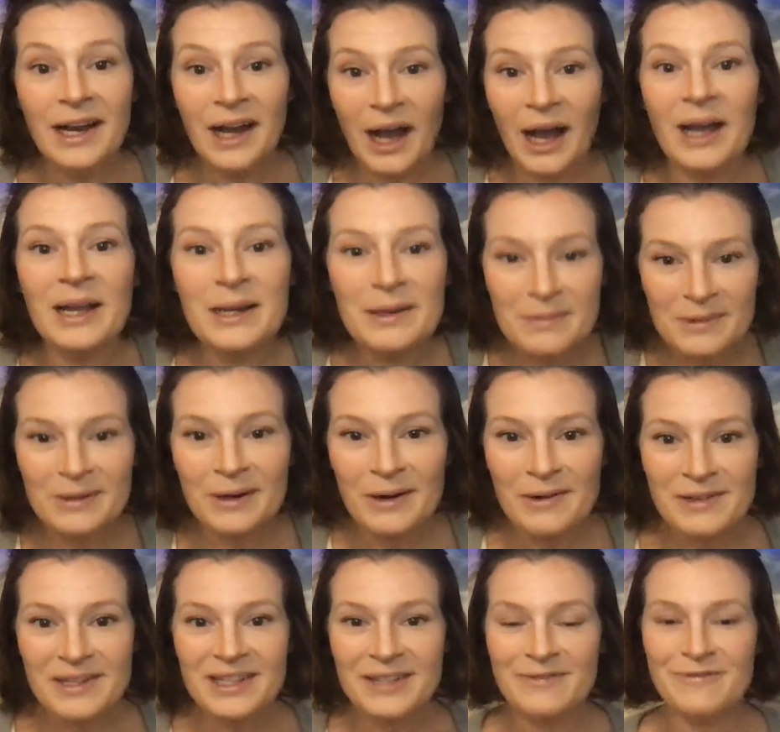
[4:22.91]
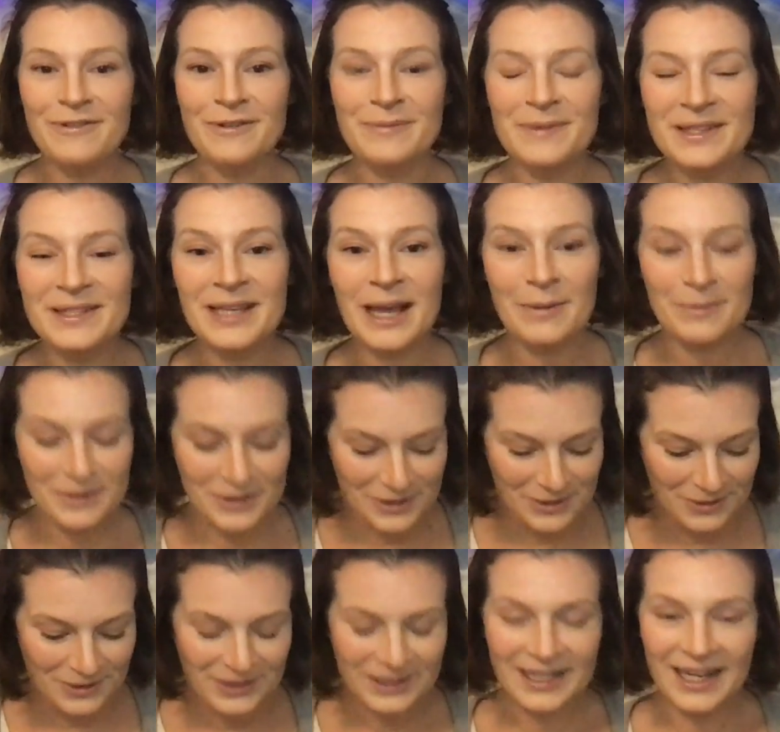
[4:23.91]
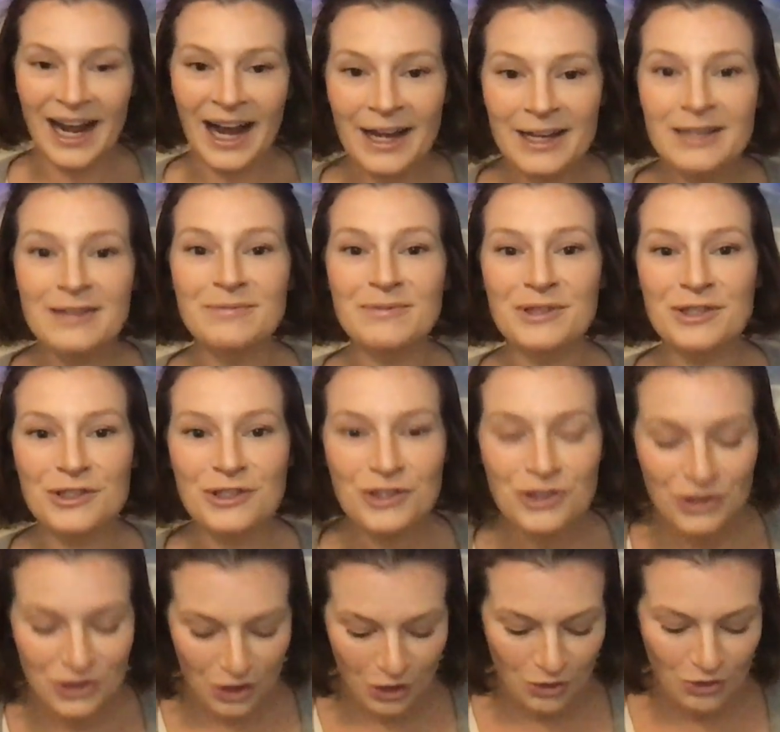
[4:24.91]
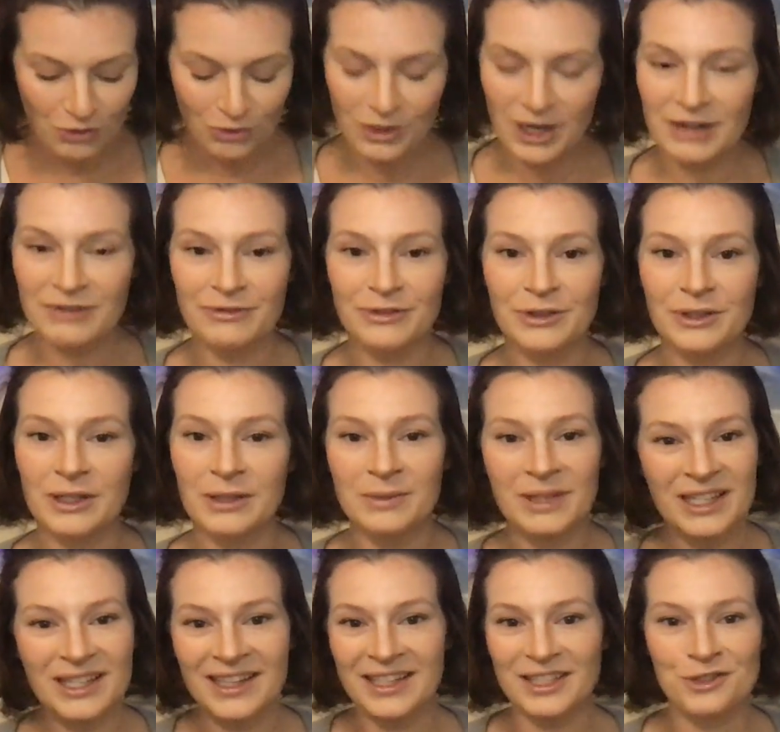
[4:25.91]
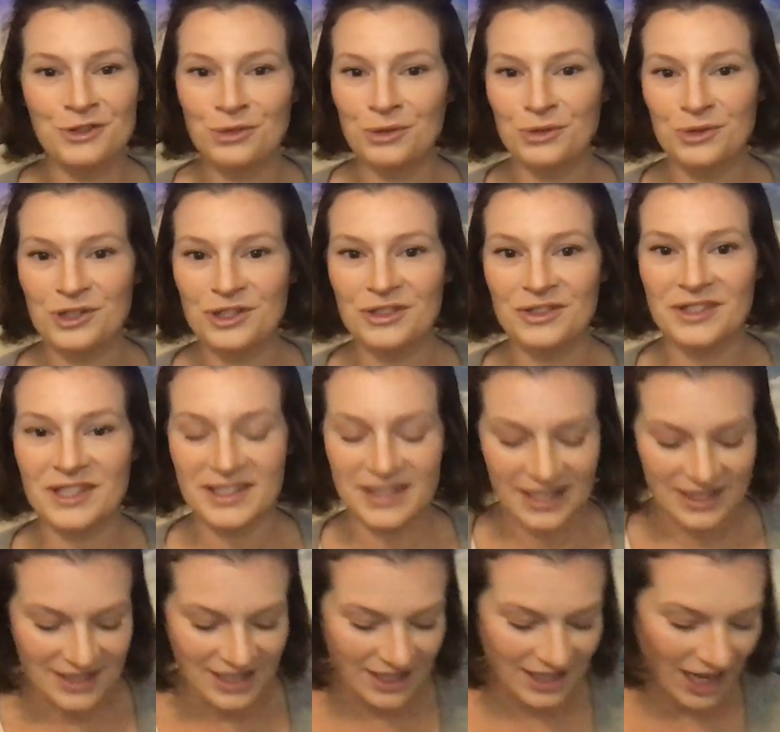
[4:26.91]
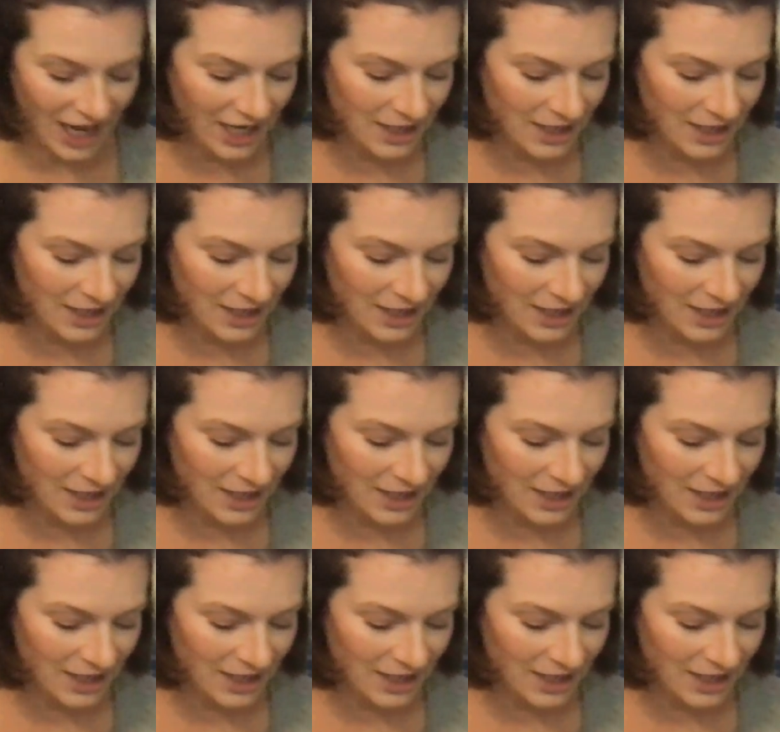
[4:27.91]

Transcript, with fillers: I am growing from this opportunity. I am so grateful." And I'm getting like true chills as I say that.